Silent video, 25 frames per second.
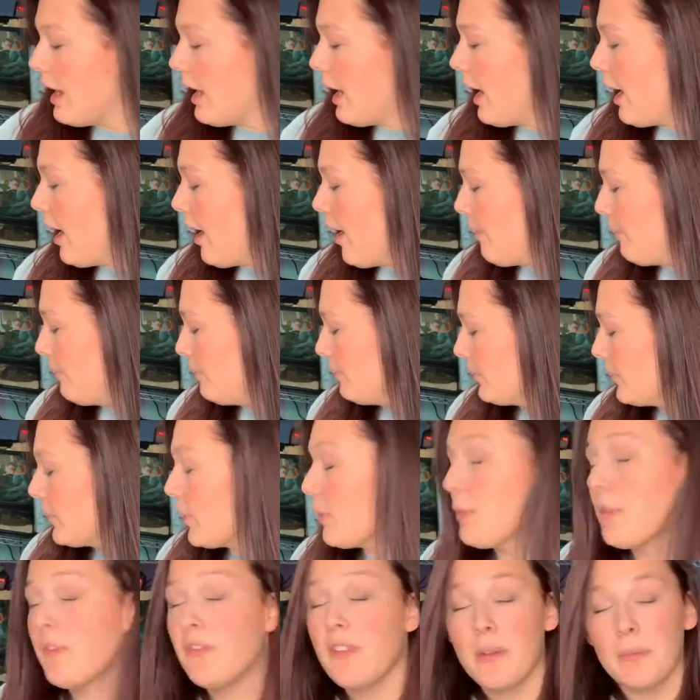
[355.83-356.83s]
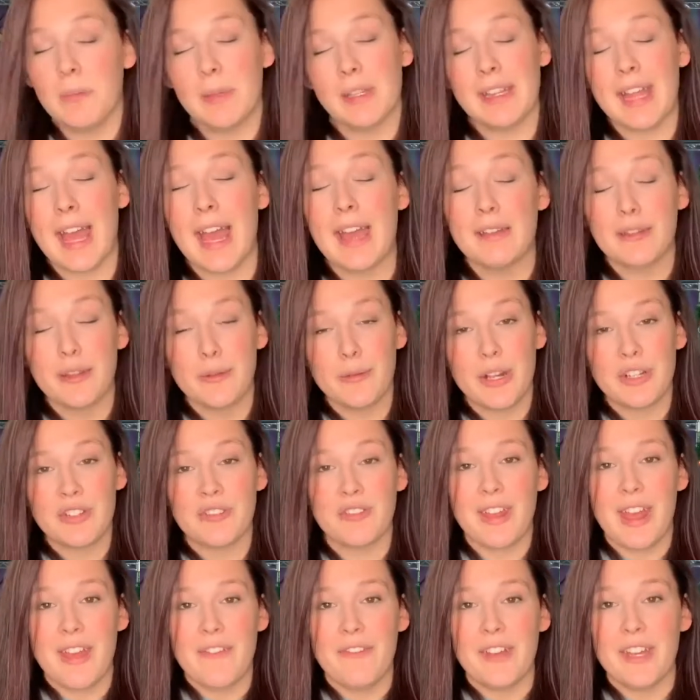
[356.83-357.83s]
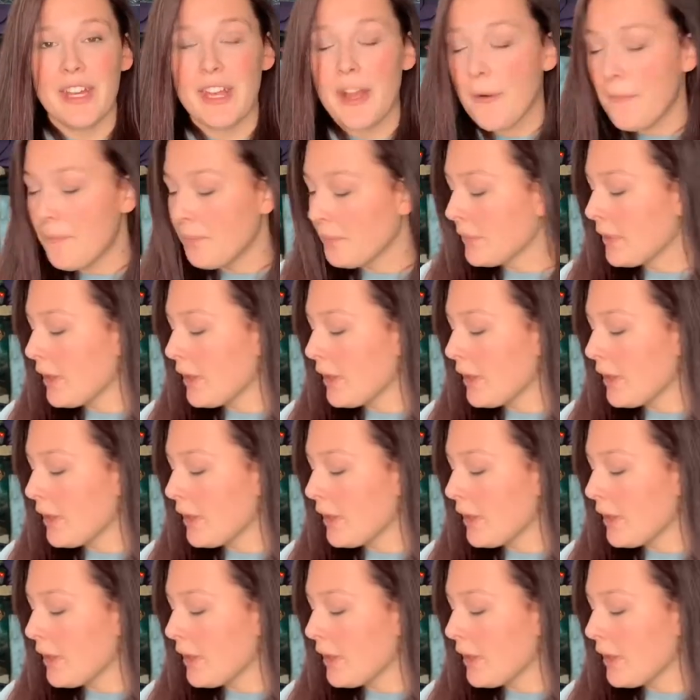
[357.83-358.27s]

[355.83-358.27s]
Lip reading: So I'll be filming that, so watch for that video.